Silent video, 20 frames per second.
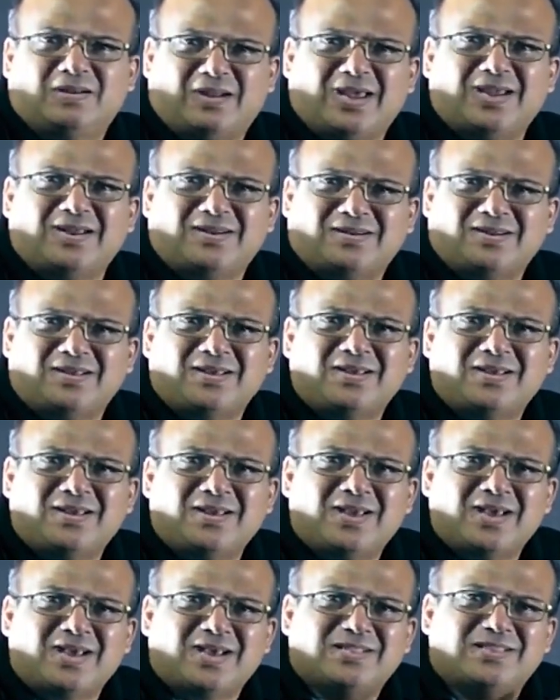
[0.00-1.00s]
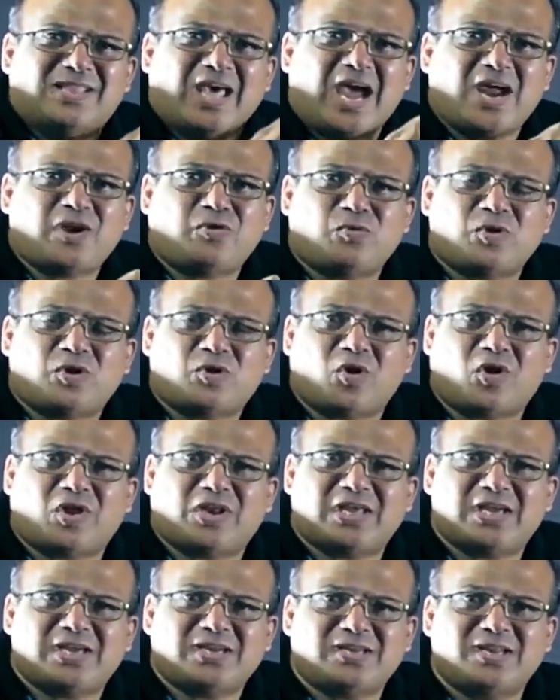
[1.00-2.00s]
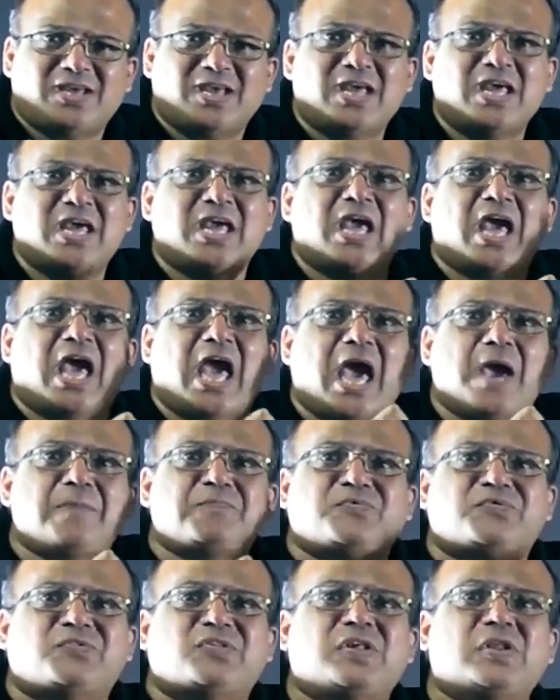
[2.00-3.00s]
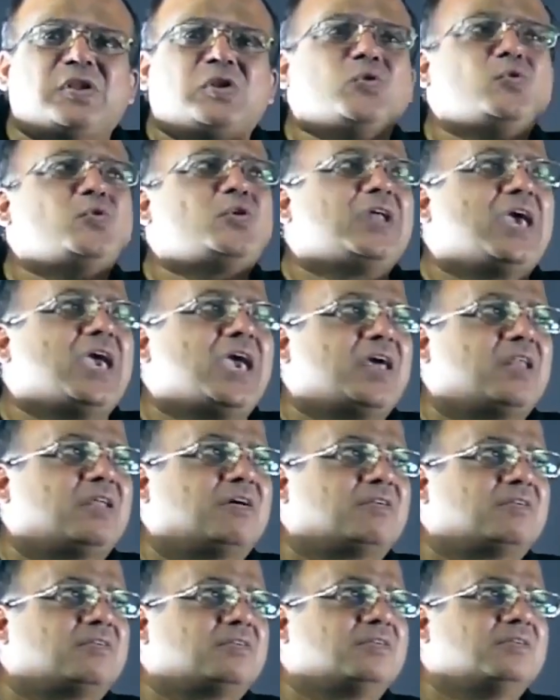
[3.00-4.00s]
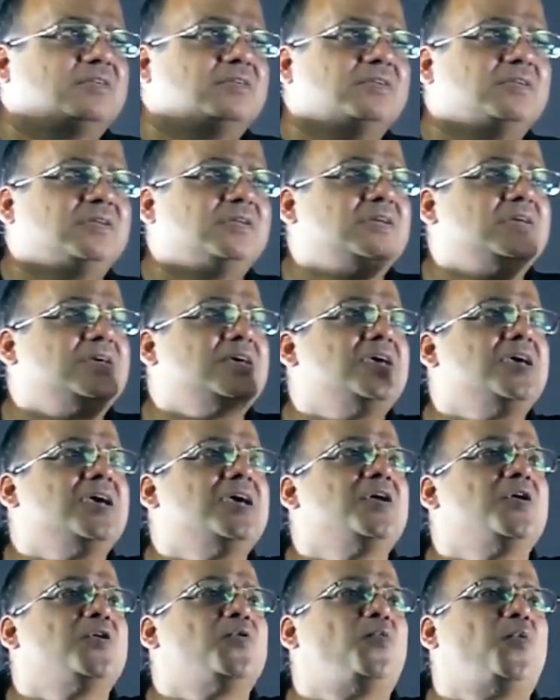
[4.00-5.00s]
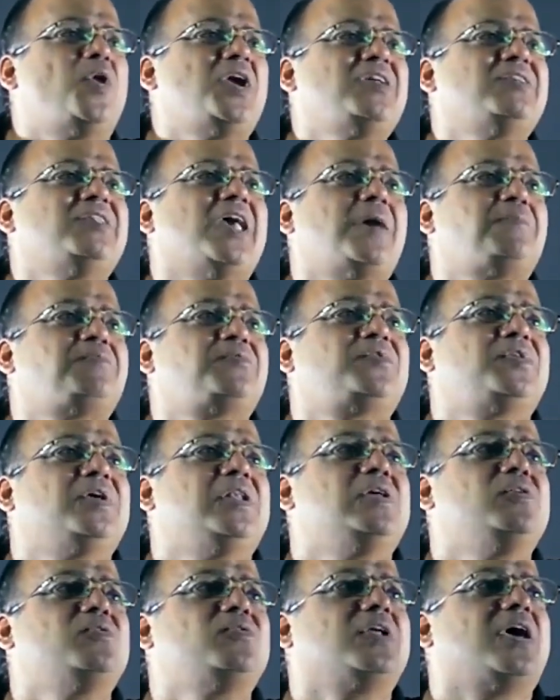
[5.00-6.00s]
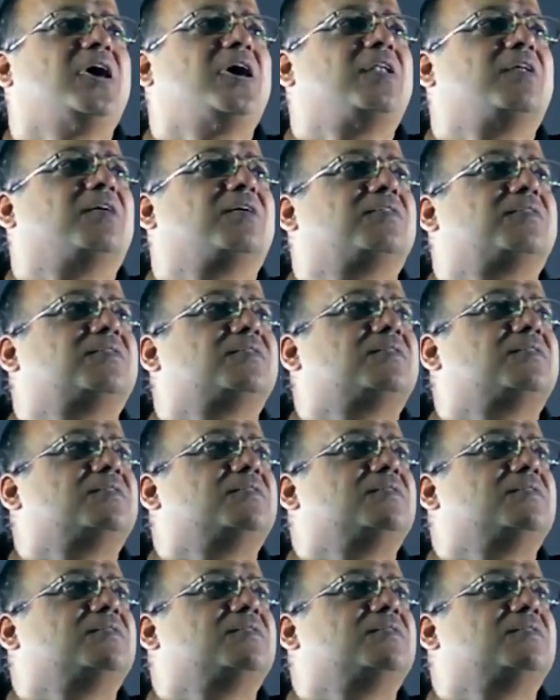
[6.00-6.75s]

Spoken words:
right? That we call it absolute error. What is absolute error?